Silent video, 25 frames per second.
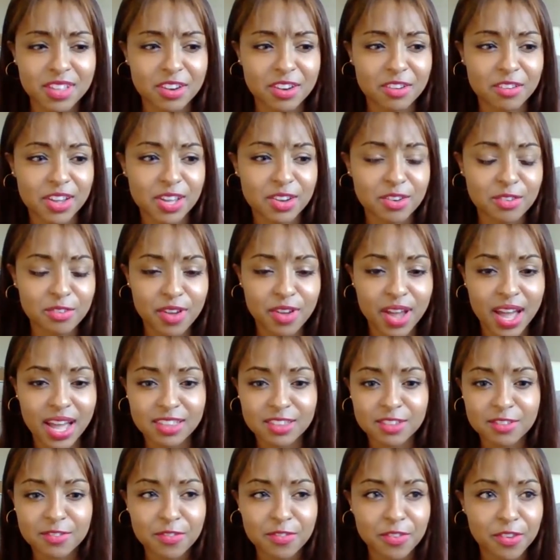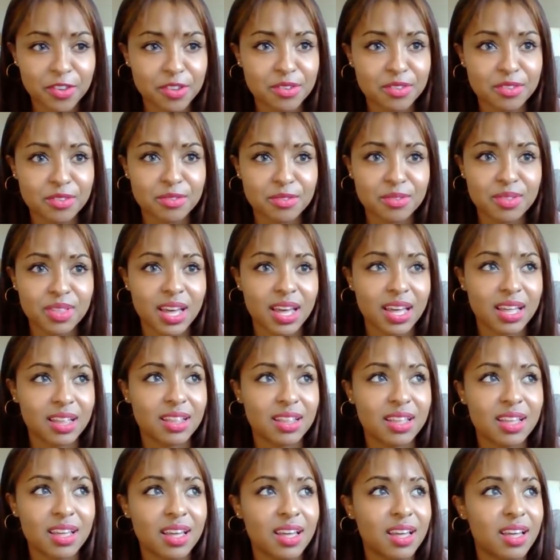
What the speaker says: that are interactive for you to do that.